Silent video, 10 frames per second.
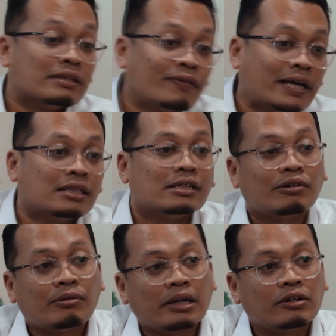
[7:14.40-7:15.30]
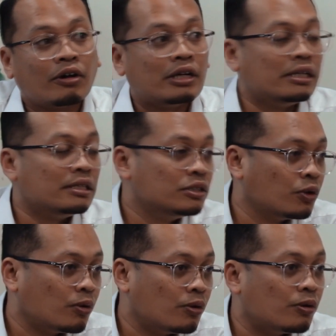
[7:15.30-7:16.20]
a factor or whatnot in
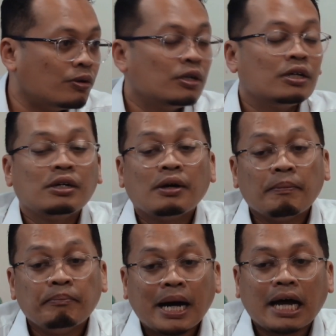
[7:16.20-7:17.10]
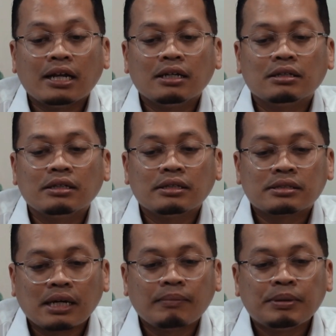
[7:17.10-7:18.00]
Johor, but
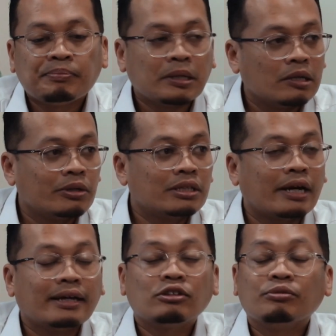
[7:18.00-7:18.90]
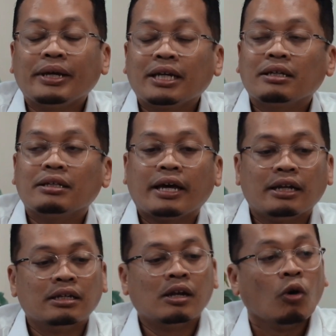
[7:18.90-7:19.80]
some people were trying to make
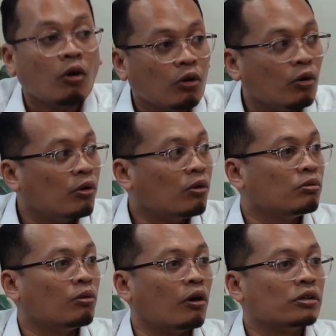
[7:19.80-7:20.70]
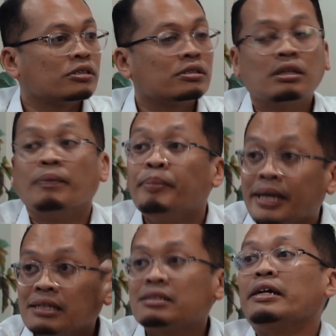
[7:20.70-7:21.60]
that the logo was the
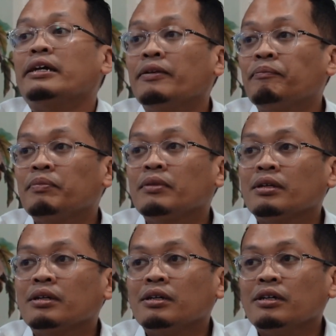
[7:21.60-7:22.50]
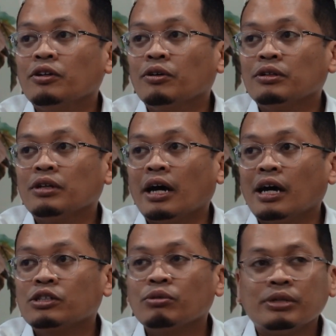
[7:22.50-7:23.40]
biggest thing, you know.
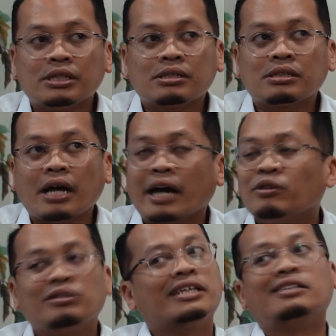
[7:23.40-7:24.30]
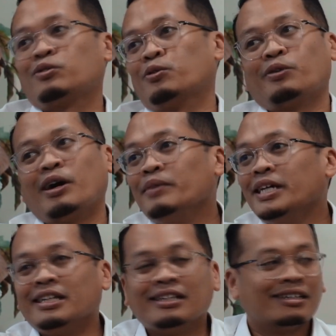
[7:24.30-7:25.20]
So which I don't think so. I
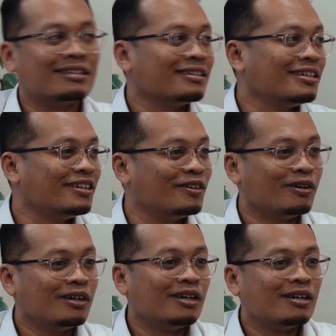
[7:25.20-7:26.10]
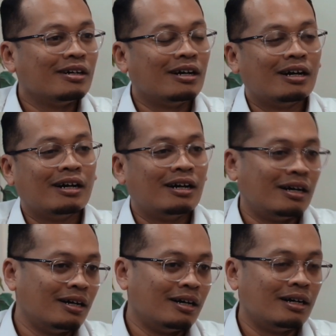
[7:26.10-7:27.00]
mean, you know,
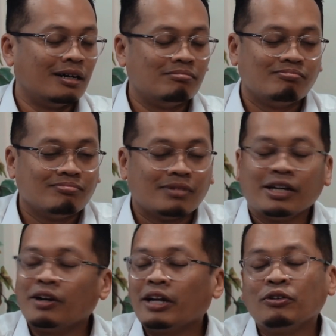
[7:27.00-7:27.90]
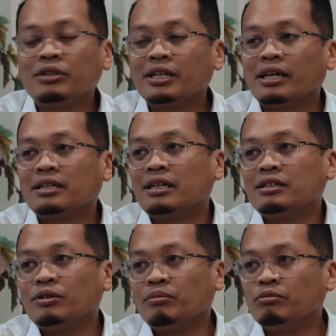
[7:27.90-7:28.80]
I don't think that you know,